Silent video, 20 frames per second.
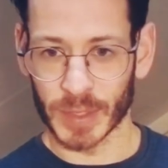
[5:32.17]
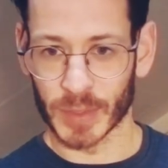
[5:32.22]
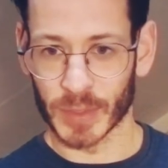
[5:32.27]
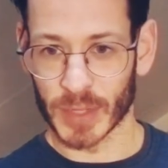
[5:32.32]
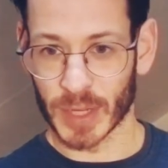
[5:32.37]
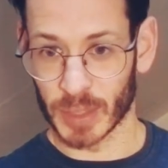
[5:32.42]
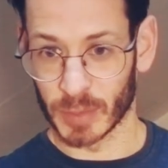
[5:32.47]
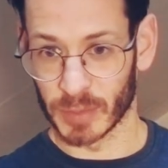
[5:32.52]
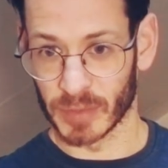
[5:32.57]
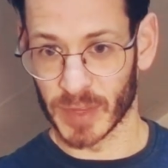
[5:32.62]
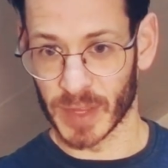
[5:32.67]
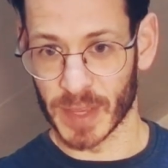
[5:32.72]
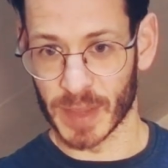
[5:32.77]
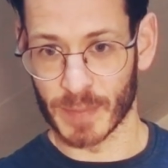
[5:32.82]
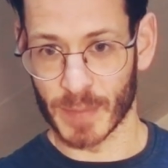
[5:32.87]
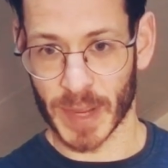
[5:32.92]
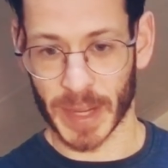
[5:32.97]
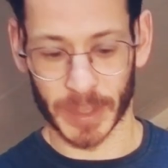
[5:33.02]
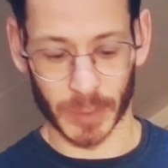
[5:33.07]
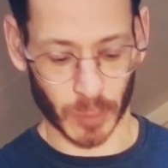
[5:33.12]
I'll start with the E
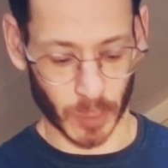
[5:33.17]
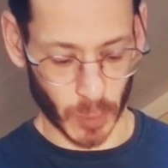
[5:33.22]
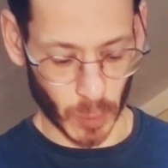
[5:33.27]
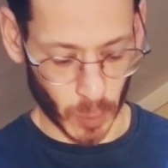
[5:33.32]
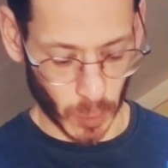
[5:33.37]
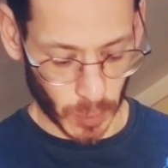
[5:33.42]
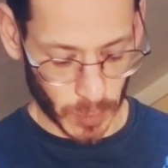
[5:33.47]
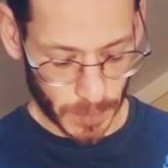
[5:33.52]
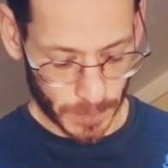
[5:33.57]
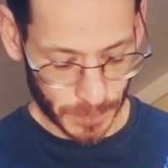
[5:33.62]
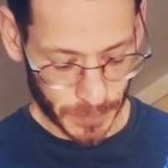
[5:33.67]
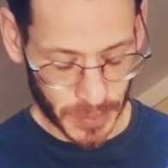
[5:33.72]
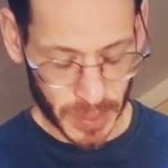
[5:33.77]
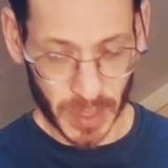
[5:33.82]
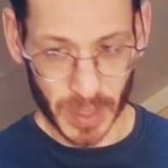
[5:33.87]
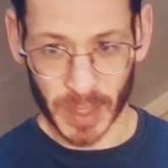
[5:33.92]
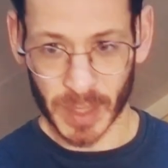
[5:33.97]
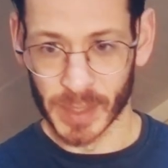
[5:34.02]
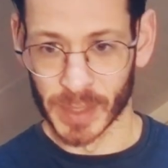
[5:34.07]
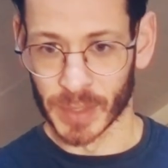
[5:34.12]
minor chord.
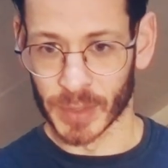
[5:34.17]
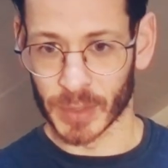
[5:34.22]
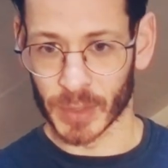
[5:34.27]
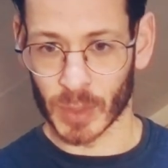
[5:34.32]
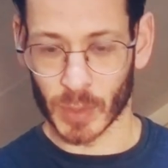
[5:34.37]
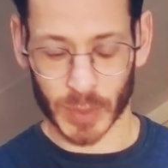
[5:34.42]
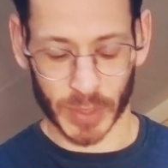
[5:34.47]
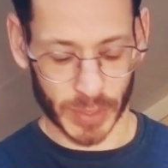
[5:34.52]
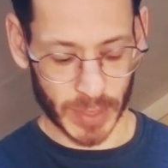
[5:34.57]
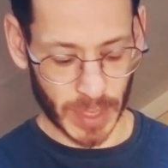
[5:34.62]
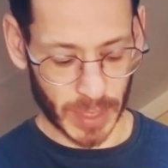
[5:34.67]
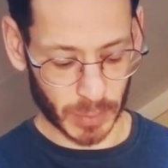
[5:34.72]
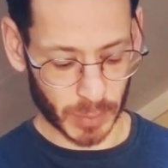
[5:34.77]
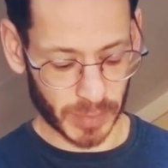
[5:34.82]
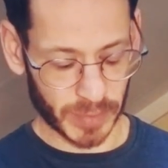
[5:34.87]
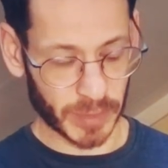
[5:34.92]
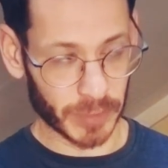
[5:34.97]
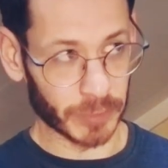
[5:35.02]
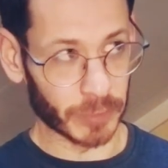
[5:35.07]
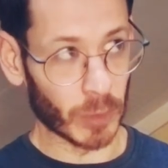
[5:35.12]
So we start
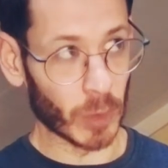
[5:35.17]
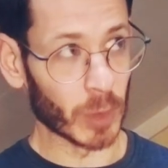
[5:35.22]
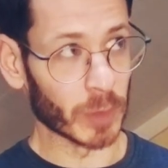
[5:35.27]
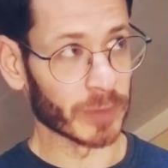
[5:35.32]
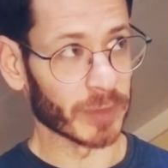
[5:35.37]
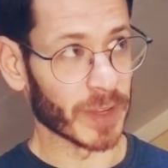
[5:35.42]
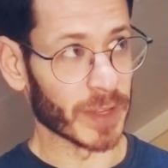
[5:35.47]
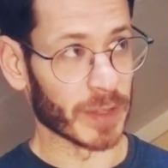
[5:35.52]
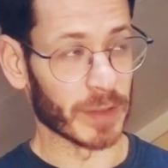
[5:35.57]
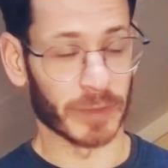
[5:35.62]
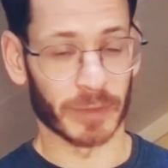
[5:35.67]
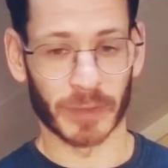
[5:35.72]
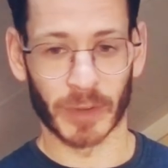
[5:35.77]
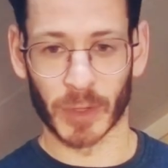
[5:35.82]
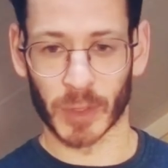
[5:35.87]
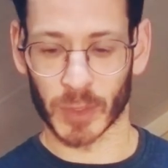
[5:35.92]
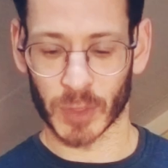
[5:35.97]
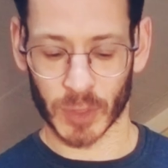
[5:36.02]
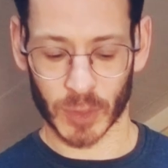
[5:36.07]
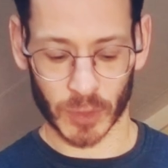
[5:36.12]
with the 4th and the
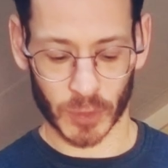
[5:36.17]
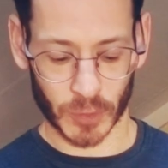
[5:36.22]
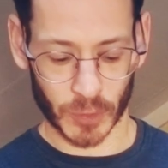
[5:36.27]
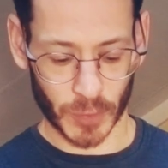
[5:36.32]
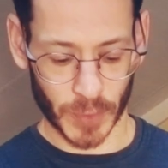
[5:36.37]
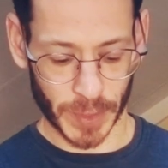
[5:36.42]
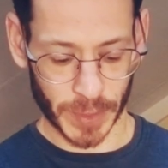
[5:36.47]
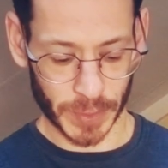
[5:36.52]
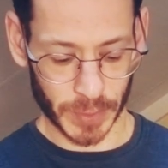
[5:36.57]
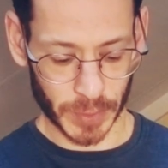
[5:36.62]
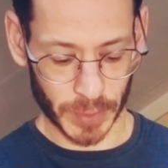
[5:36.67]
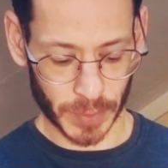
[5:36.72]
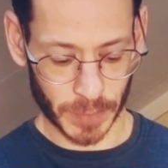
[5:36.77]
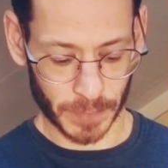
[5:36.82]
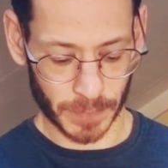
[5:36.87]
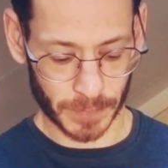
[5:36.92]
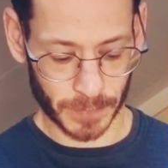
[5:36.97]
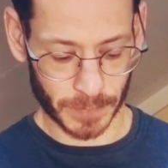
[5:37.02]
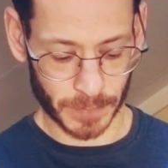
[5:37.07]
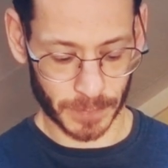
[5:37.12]
1st strings
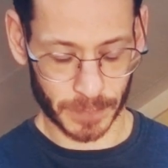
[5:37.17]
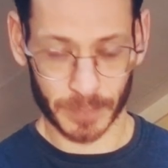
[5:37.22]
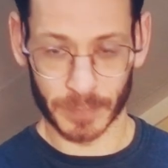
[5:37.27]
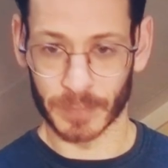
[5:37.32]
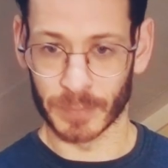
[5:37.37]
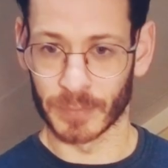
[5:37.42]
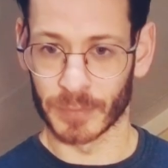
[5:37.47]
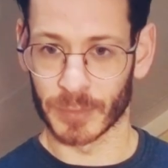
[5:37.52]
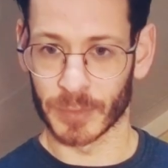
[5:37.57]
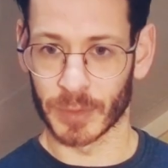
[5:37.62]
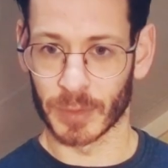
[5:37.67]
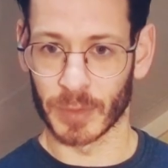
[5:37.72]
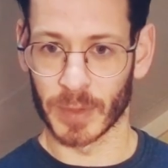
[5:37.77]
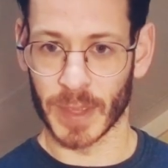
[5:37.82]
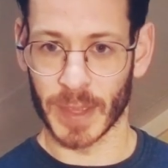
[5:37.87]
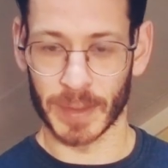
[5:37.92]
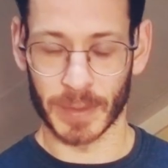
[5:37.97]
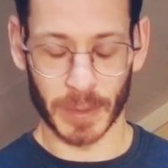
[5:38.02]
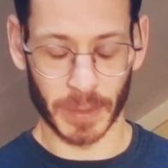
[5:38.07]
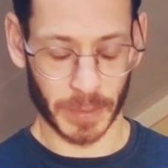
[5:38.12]

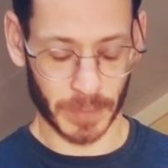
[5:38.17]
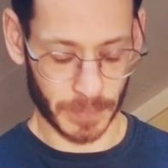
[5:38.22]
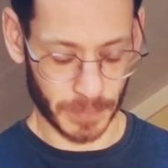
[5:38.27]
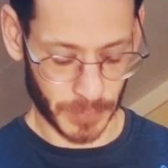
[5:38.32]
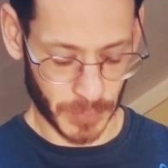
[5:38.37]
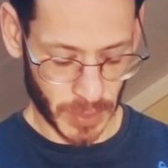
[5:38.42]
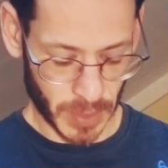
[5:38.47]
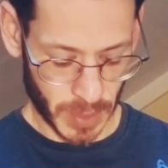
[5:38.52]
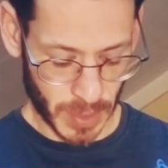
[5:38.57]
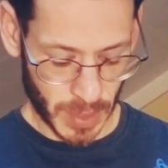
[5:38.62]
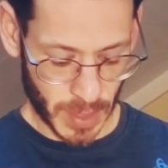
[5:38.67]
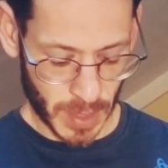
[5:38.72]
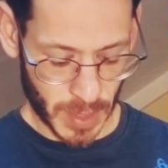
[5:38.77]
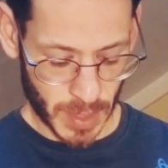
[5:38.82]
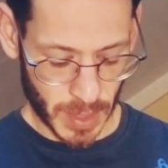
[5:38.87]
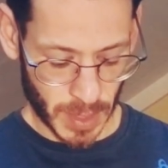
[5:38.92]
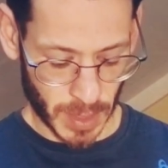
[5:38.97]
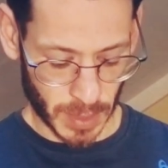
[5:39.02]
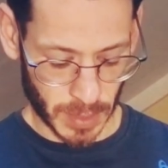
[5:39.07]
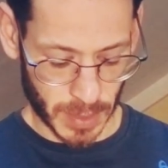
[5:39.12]
together,
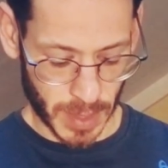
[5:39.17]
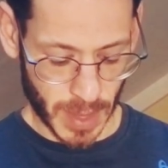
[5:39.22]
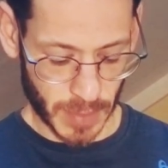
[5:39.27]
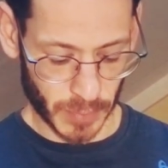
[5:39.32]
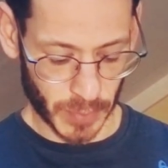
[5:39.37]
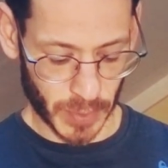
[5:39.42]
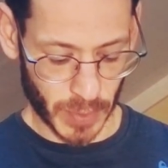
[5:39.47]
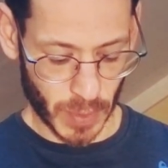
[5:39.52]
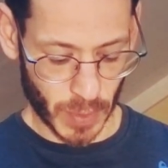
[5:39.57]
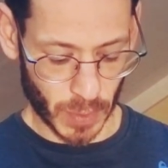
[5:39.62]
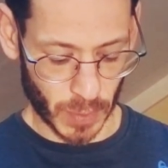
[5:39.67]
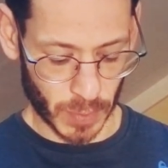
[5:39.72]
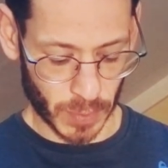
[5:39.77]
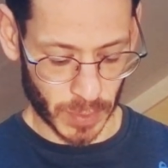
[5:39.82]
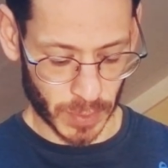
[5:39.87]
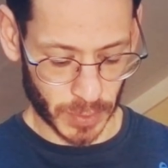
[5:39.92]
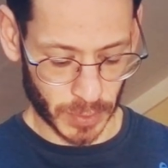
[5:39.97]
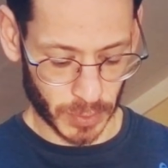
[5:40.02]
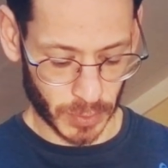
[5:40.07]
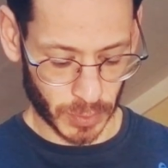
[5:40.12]
and then we go
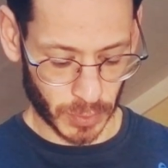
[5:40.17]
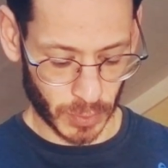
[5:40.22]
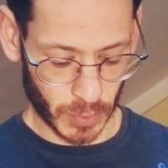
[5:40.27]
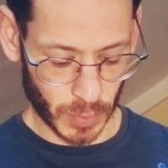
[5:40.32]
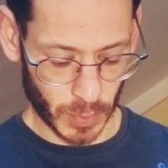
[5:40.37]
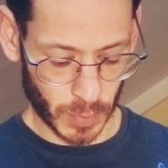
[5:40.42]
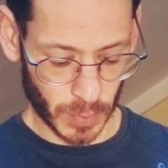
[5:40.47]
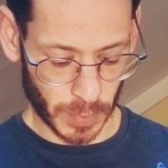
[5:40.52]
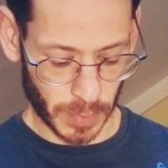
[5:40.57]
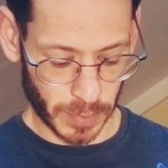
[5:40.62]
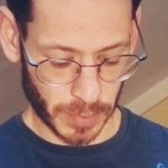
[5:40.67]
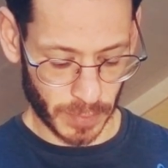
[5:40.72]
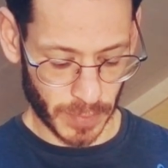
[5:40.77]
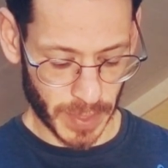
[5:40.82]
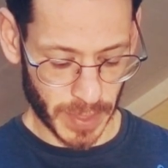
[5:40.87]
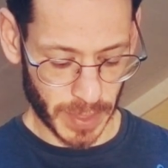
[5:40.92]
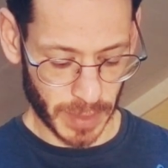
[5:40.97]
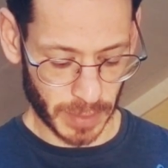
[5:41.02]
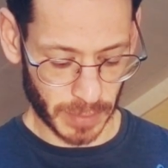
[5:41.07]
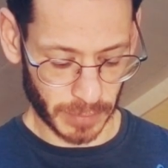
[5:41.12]
2,
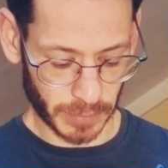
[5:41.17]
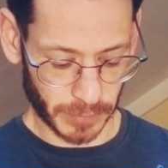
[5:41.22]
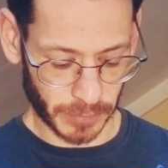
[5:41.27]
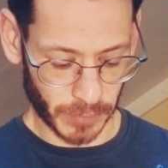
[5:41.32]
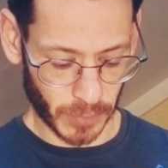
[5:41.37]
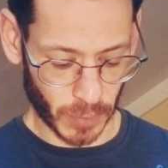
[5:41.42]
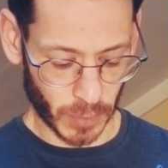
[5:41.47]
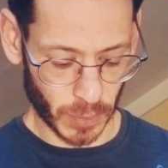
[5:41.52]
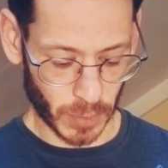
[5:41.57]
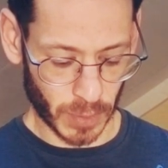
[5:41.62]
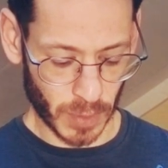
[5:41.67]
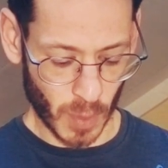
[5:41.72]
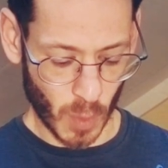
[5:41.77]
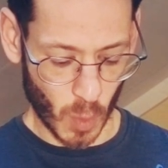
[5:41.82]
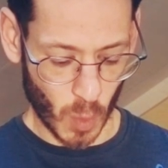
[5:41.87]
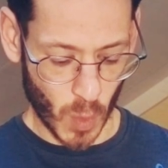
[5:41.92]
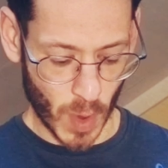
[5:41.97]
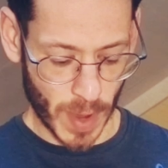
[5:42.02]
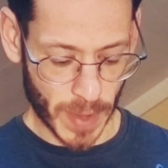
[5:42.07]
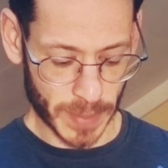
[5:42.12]
3, 4,
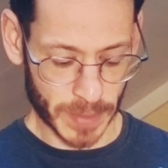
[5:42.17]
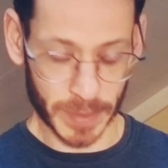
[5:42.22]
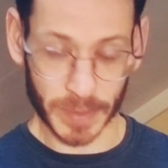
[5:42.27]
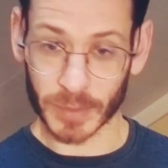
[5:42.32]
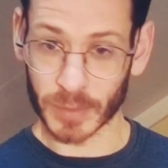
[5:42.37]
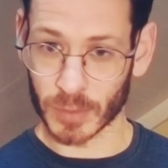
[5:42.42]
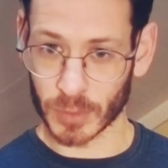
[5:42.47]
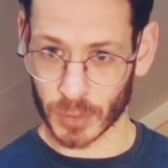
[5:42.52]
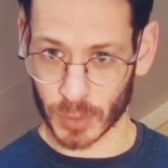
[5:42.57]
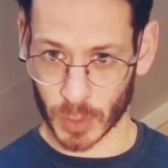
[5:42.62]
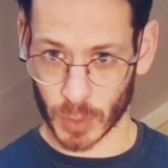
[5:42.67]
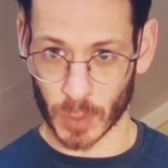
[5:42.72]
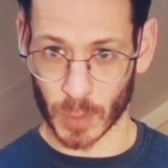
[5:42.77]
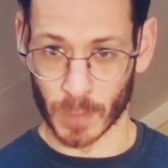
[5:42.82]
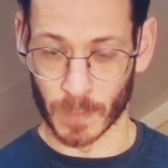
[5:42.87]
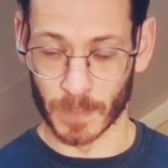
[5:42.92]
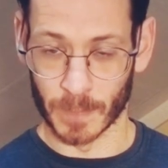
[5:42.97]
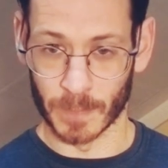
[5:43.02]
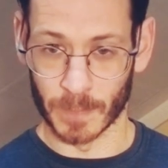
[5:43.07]
1, 2.